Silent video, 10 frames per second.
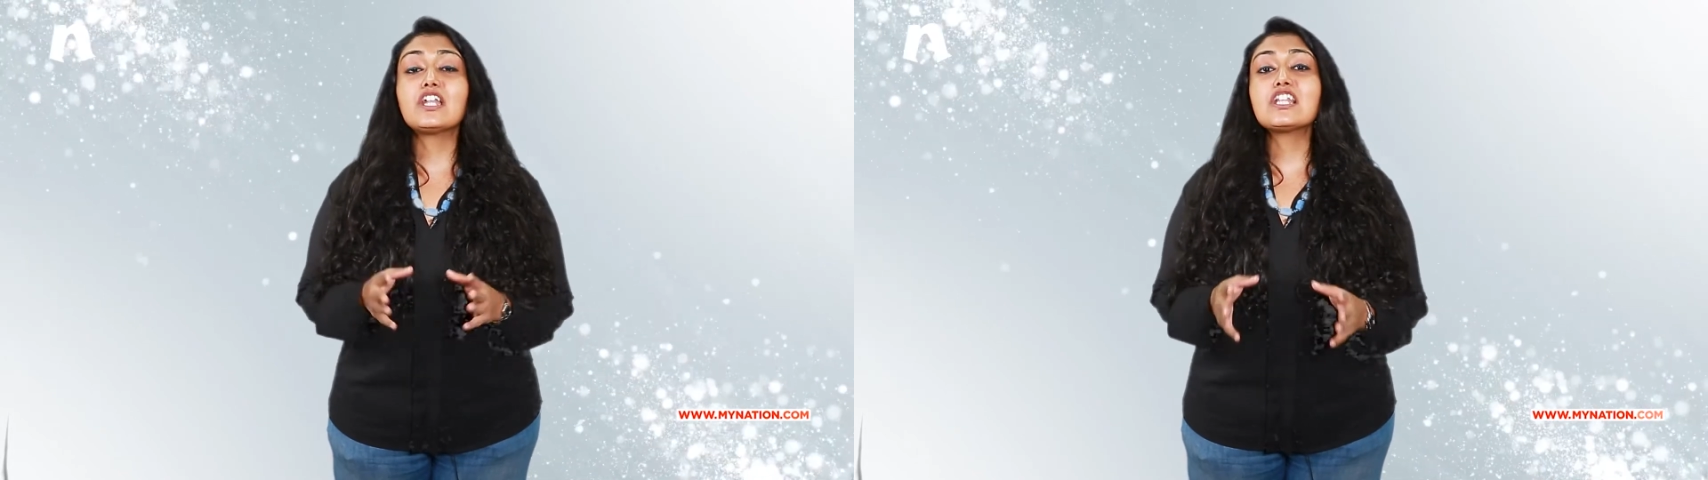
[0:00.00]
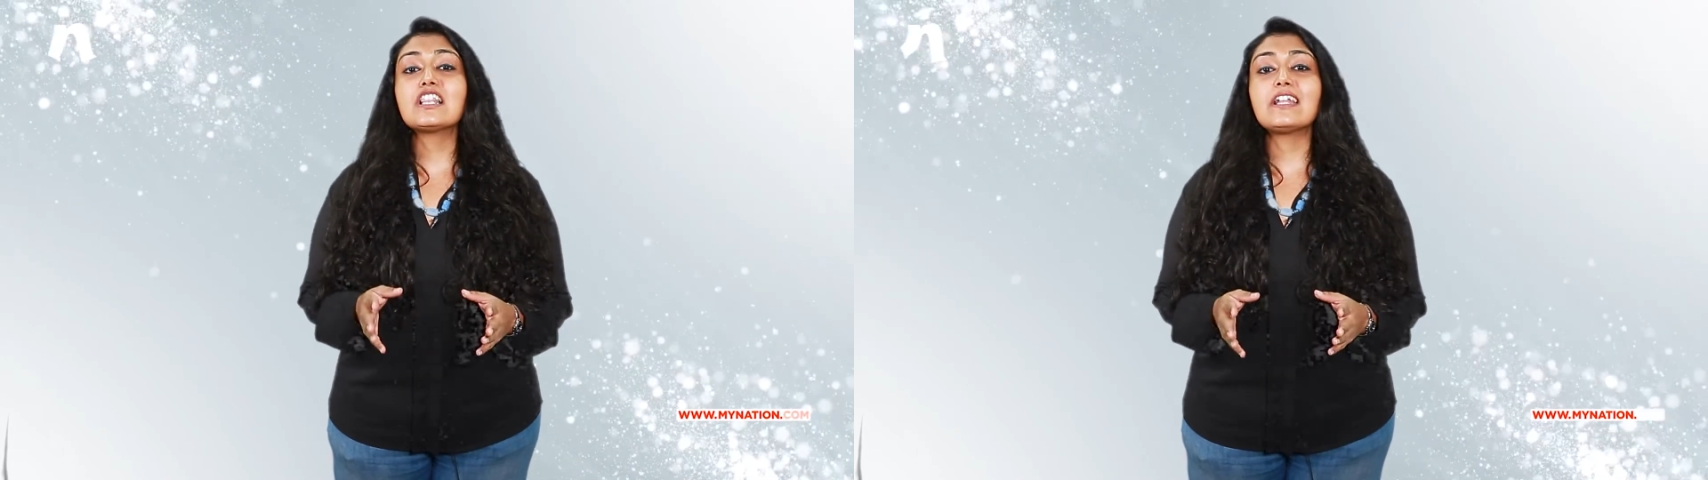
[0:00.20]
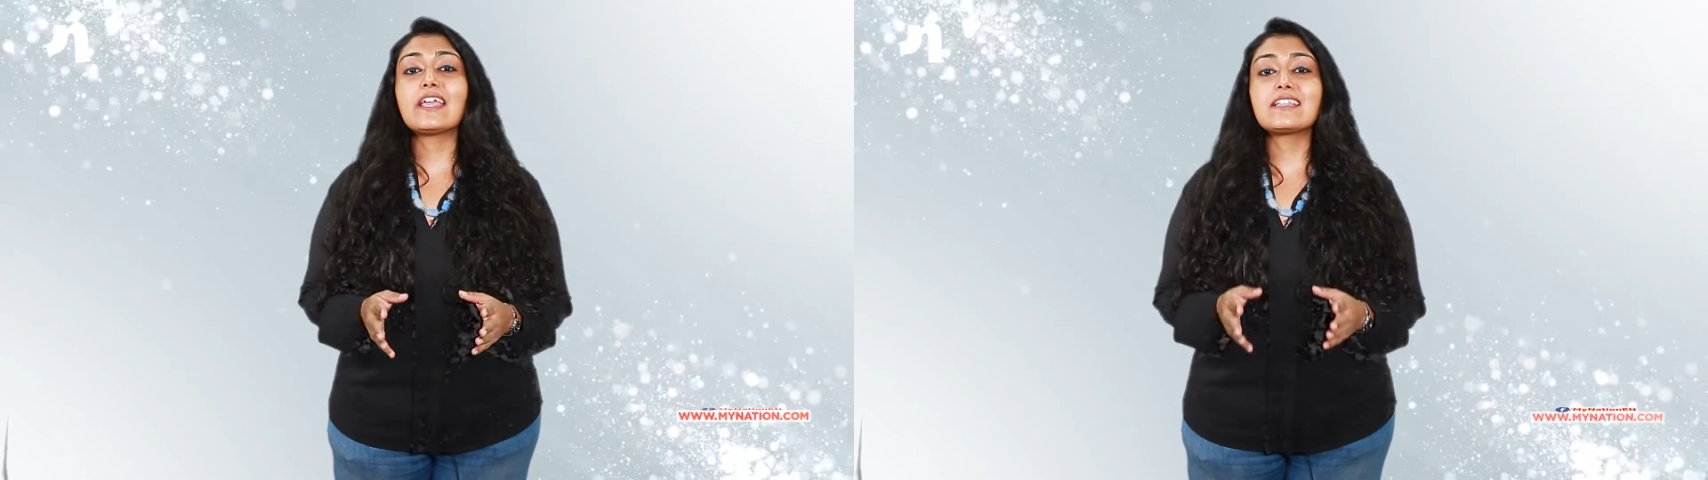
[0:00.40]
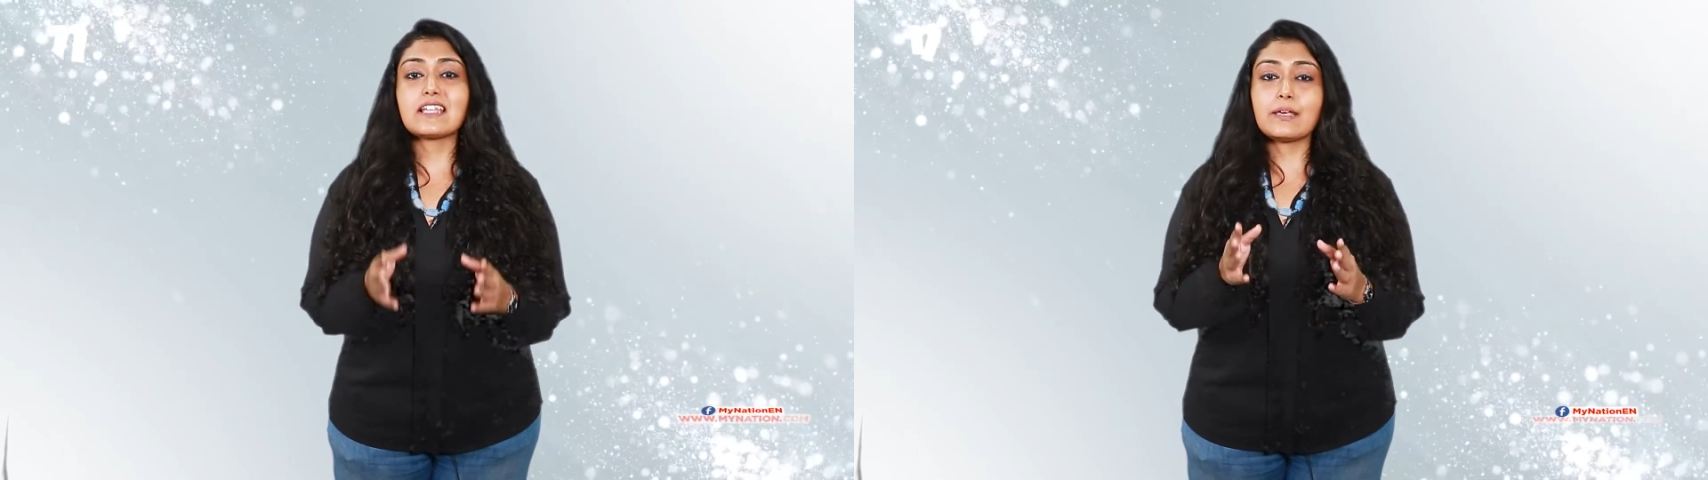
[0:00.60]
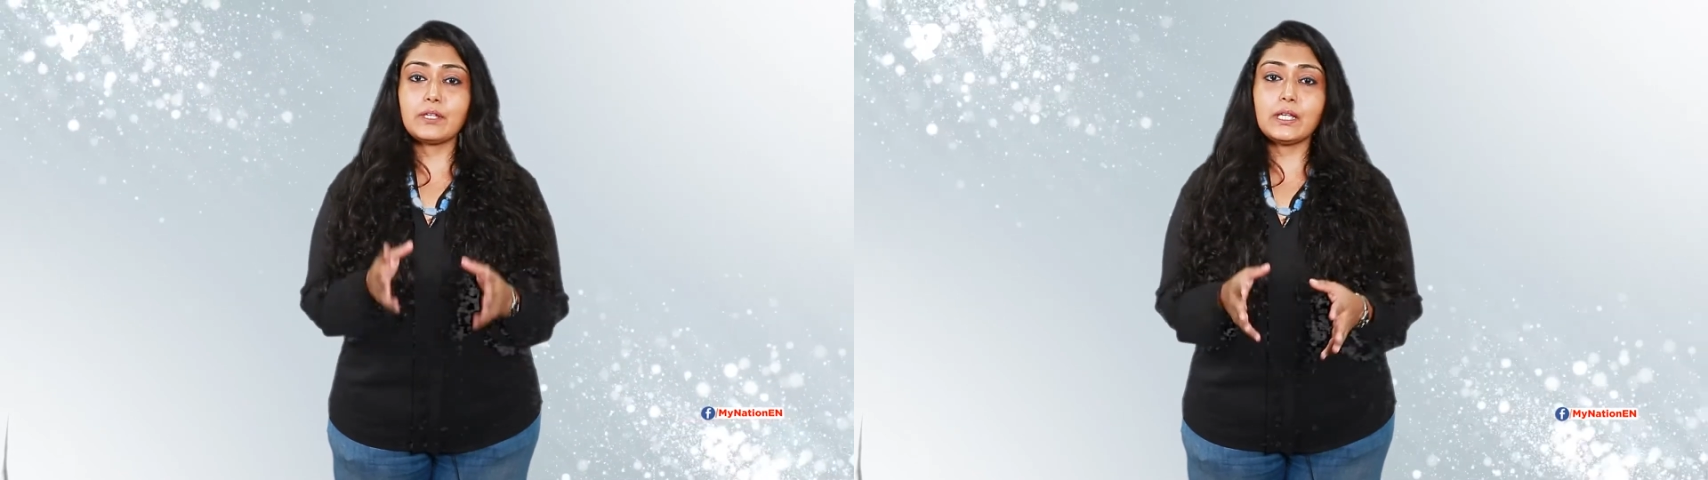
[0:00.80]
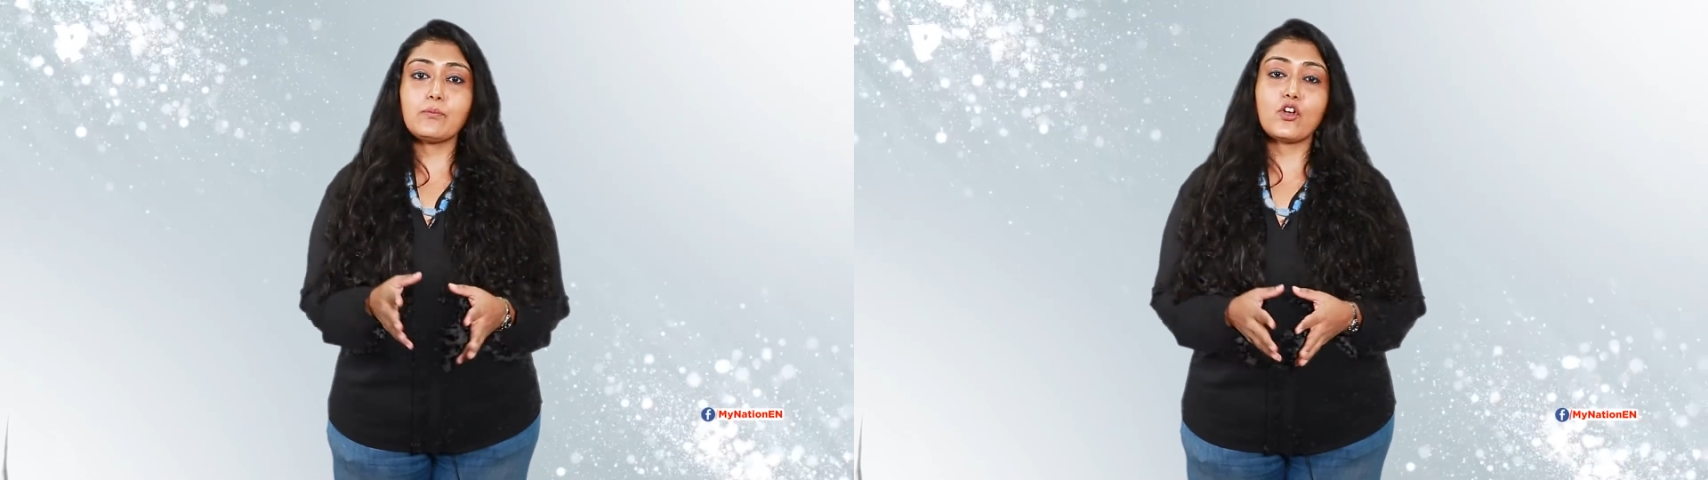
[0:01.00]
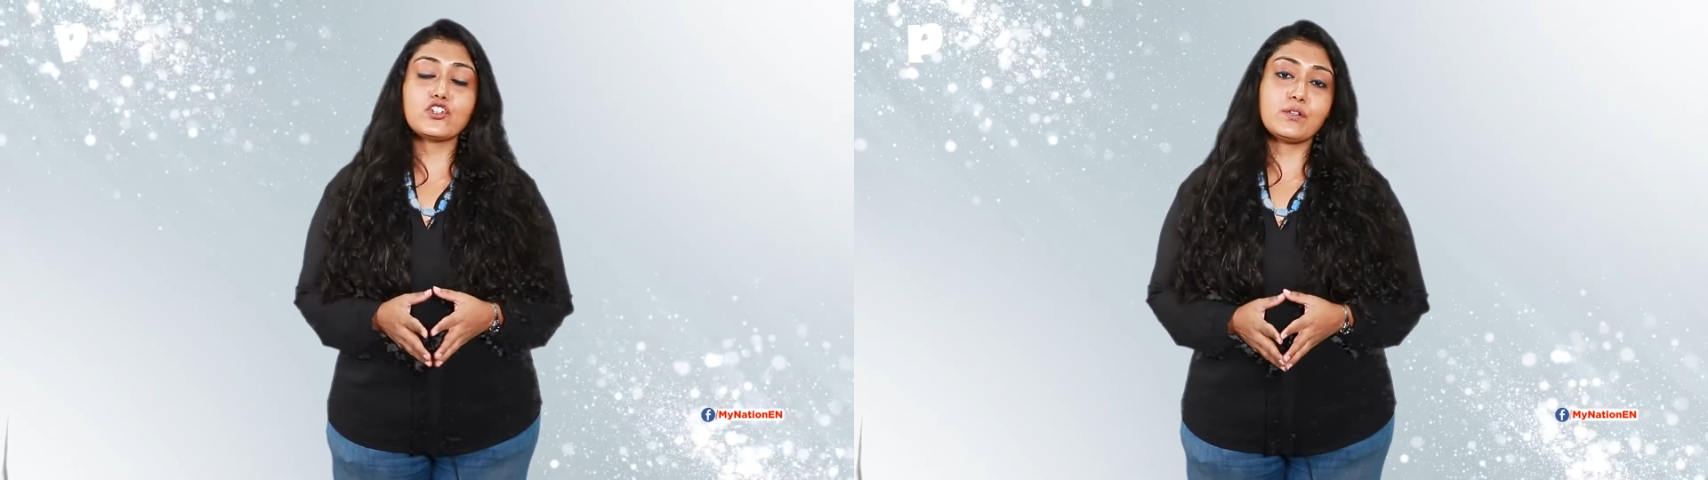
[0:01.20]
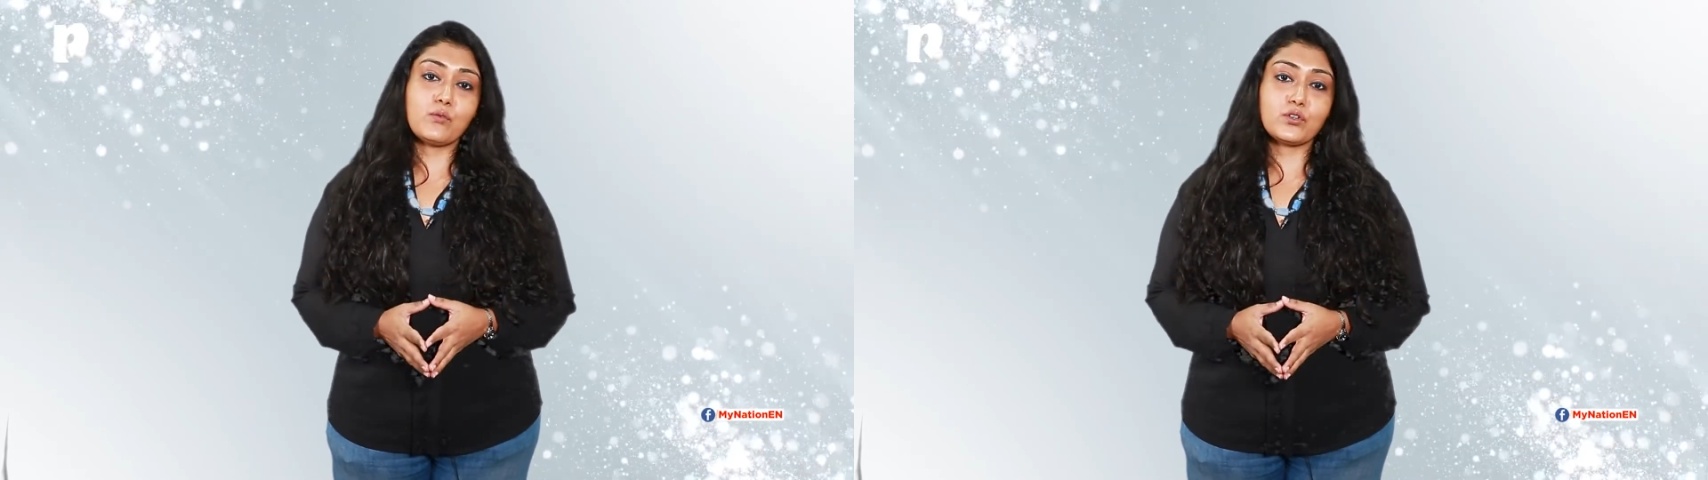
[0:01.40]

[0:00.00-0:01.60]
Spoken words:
Till the next time, keep watching